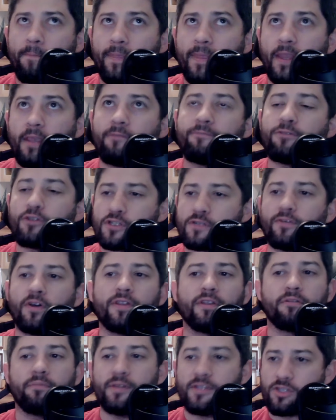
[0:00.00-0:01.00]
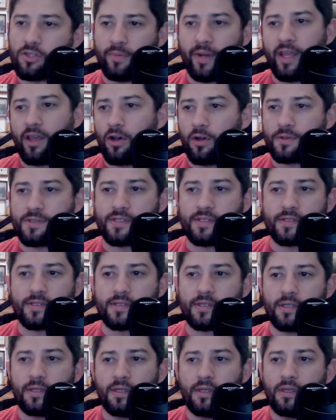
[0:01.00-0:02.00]
first of all, there have been too many
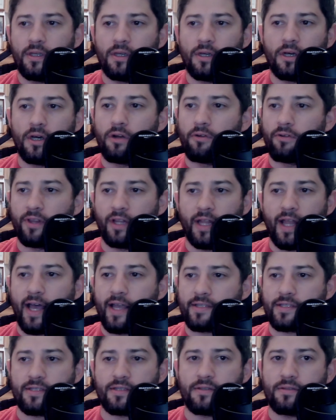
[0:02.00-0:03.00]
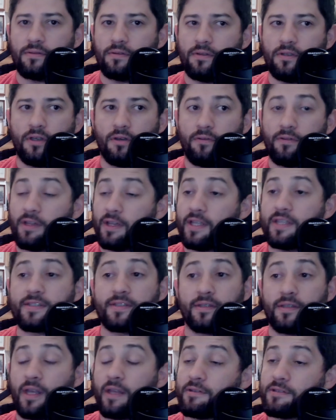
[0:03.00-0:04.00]
hoaxes over the last, at
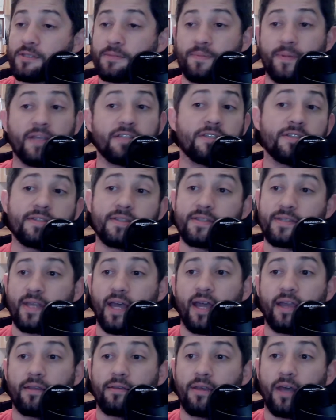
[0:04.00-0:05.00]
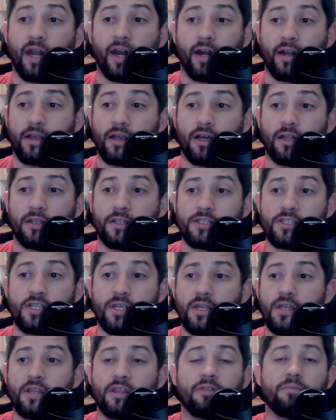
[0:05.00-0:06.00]
least, especially since I got out of college,
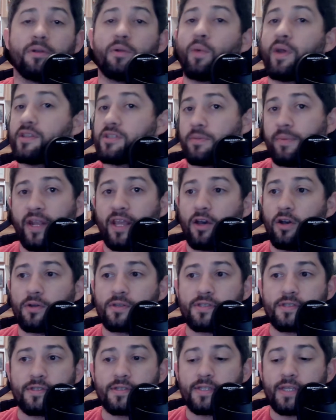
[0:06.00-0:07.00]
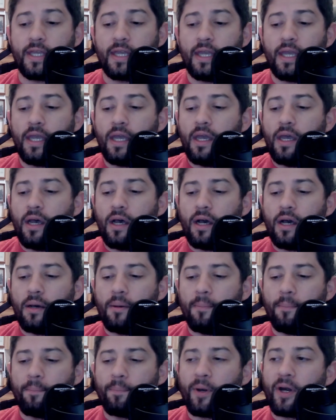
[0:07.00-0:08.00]
there have been way too many hoaxes.
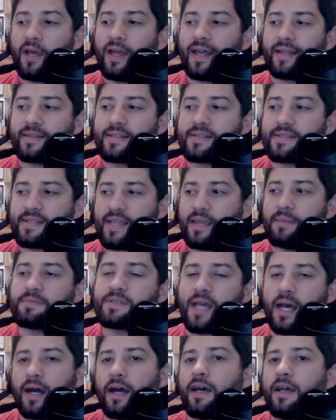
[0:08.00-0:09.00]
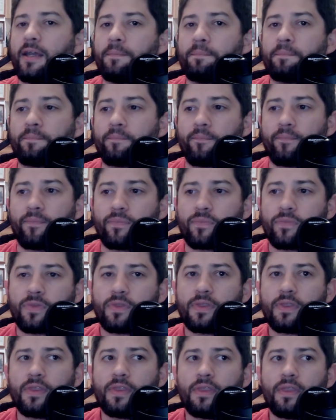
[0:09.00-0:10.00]
But at the same time,
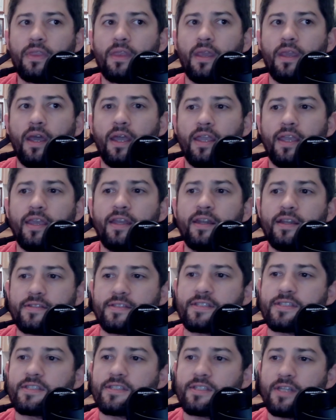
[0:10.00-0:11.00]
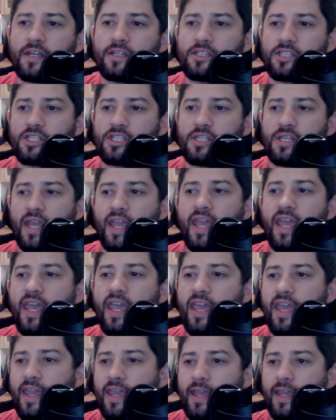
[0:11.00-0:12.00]
it is such
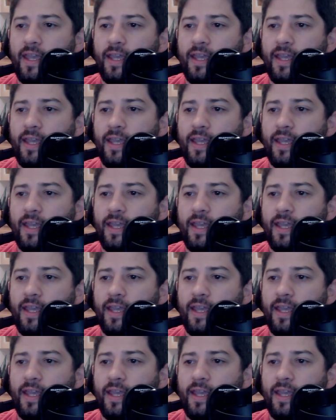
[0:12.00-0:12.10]
a